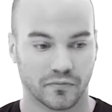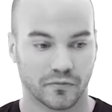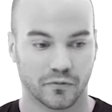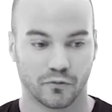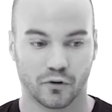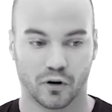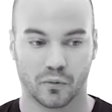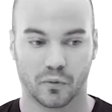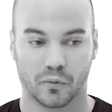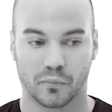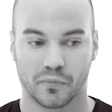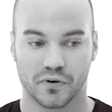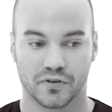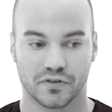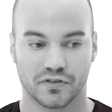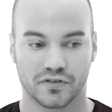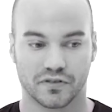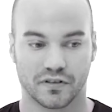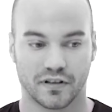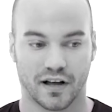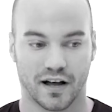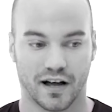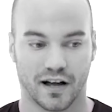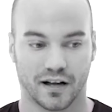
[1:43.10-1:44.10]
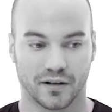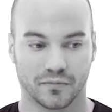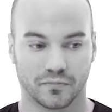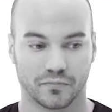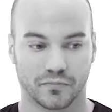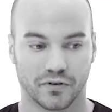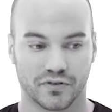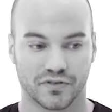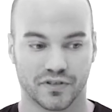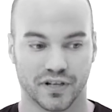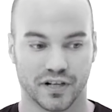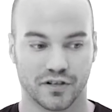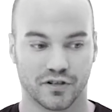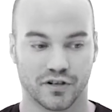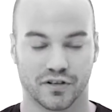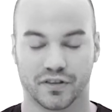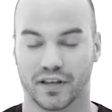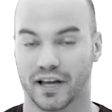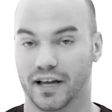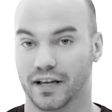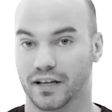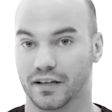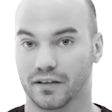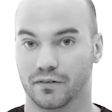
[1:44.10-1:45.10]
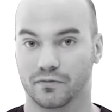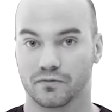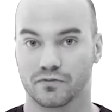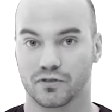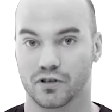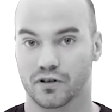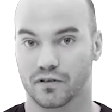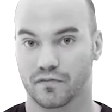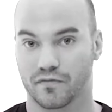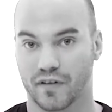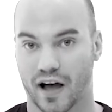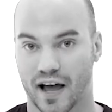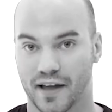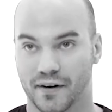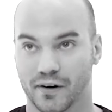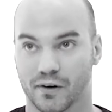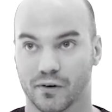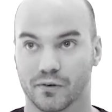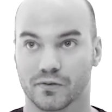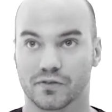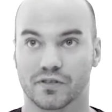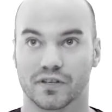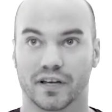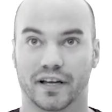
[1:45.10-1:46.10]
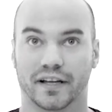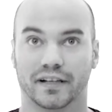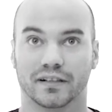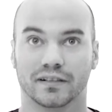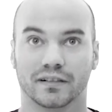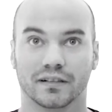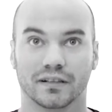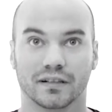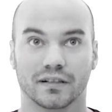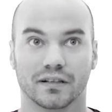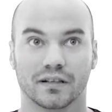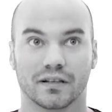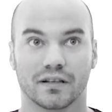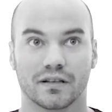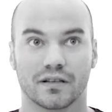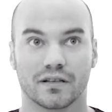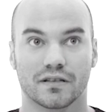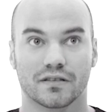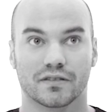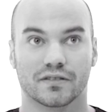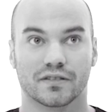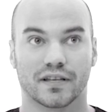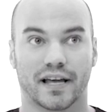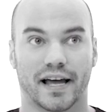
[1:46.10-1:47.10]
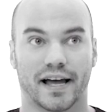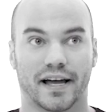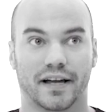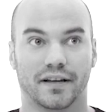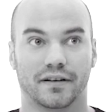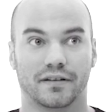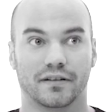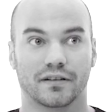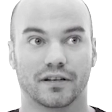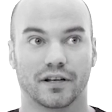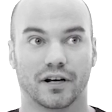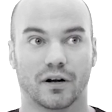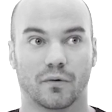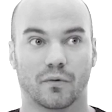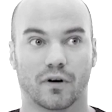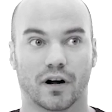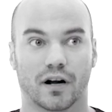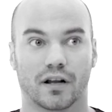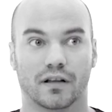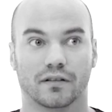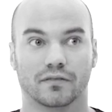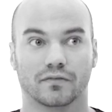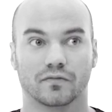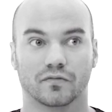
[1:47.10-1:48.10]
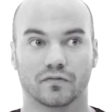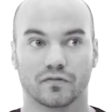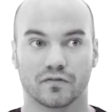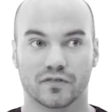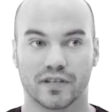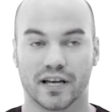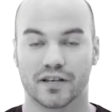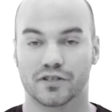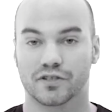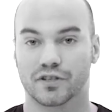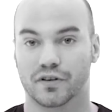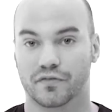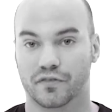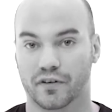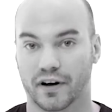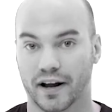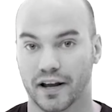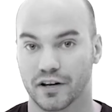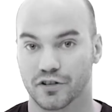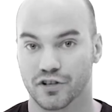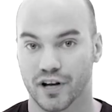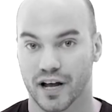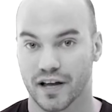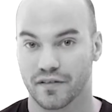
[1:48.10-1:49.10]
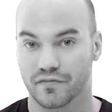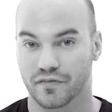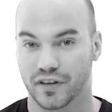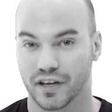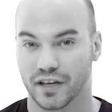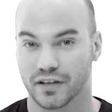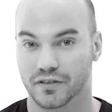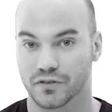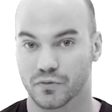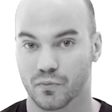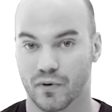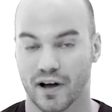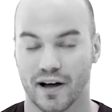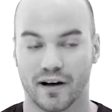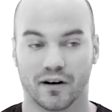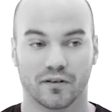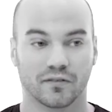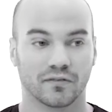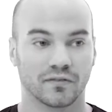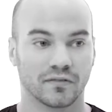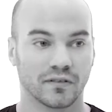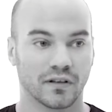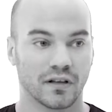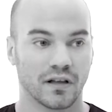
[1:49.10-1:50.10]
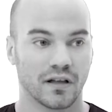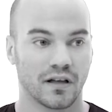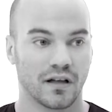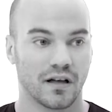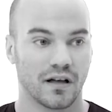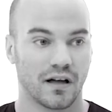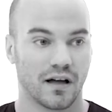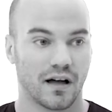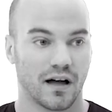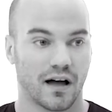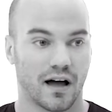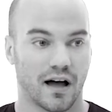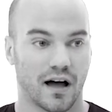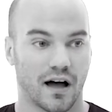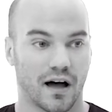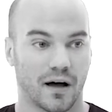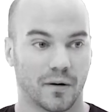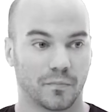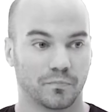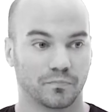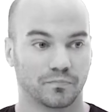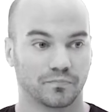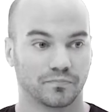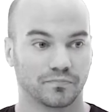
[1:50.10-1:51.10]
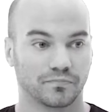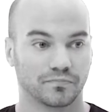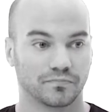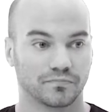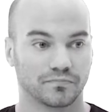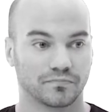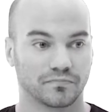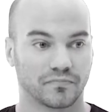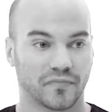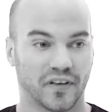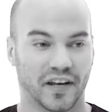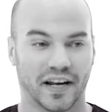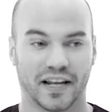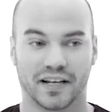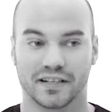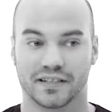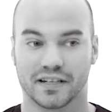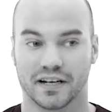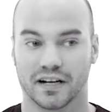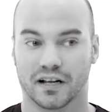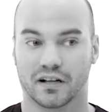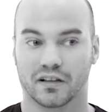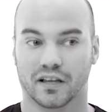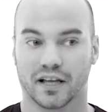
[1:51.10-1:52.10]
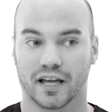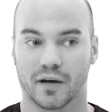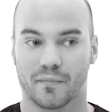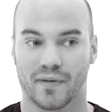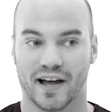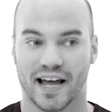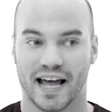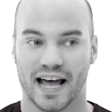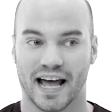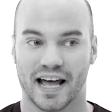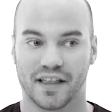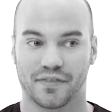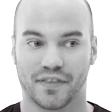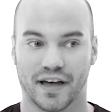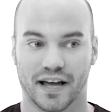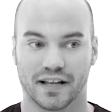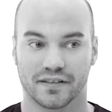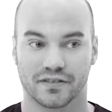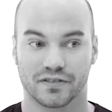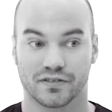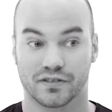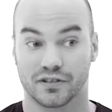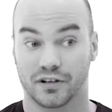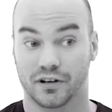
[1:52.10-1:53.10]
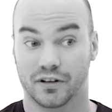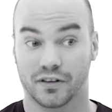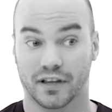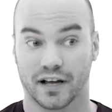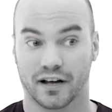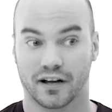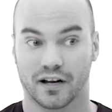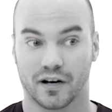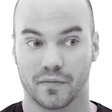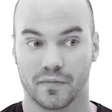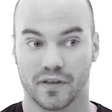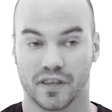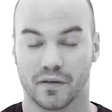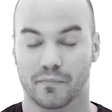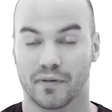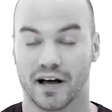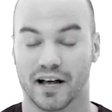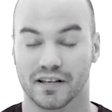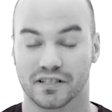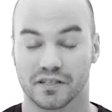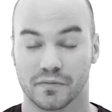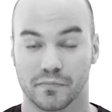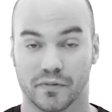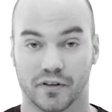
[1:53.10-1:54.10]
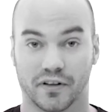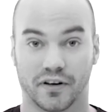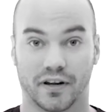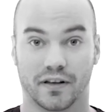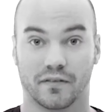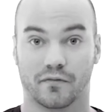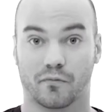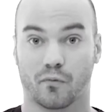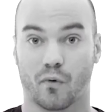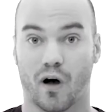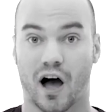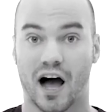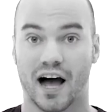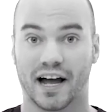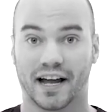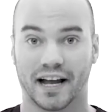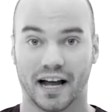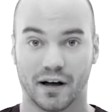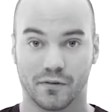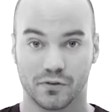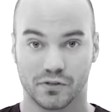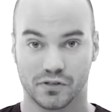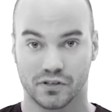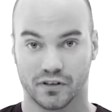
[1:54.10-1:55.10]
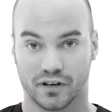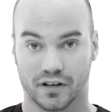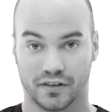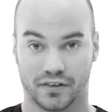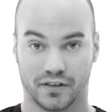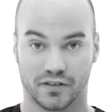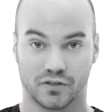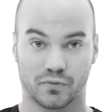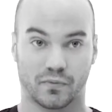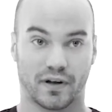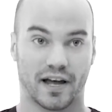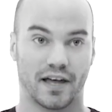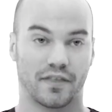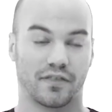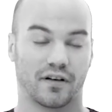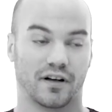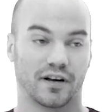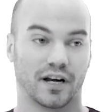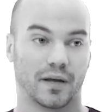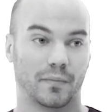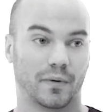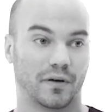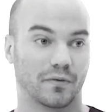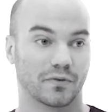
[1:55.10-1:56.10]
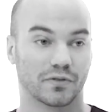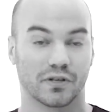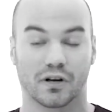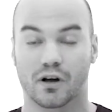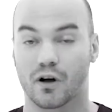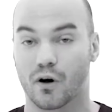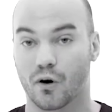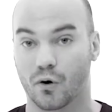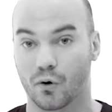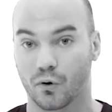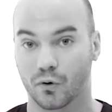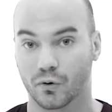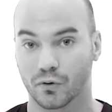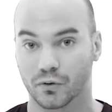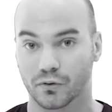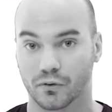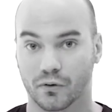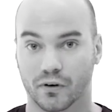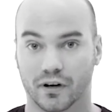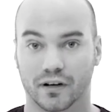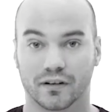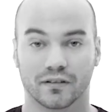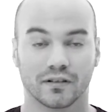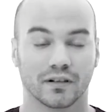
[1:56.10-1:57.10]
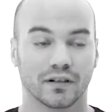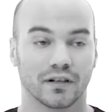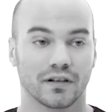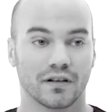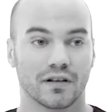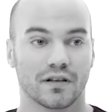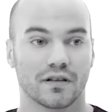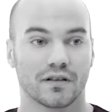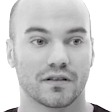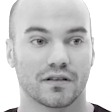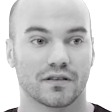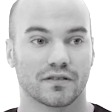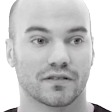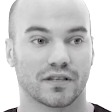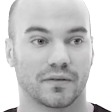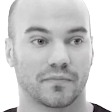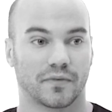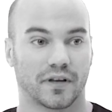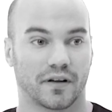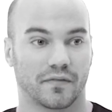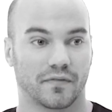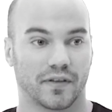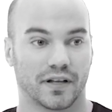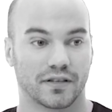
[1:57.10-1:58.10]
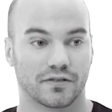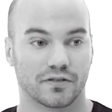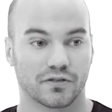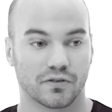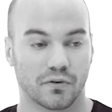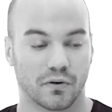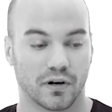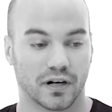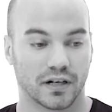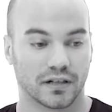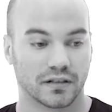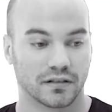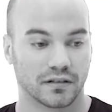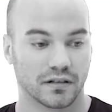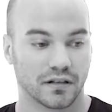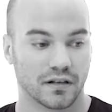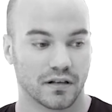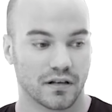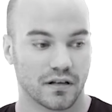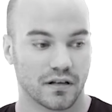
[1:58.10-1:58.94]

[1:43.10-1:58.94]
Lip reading: normal procedure, they took vitals and said, we're going to test you for HIV as well. And it didn't click in my head that, that could have been the possibility of why I was looking this way. I thought maybe it was a cold or something of that sort.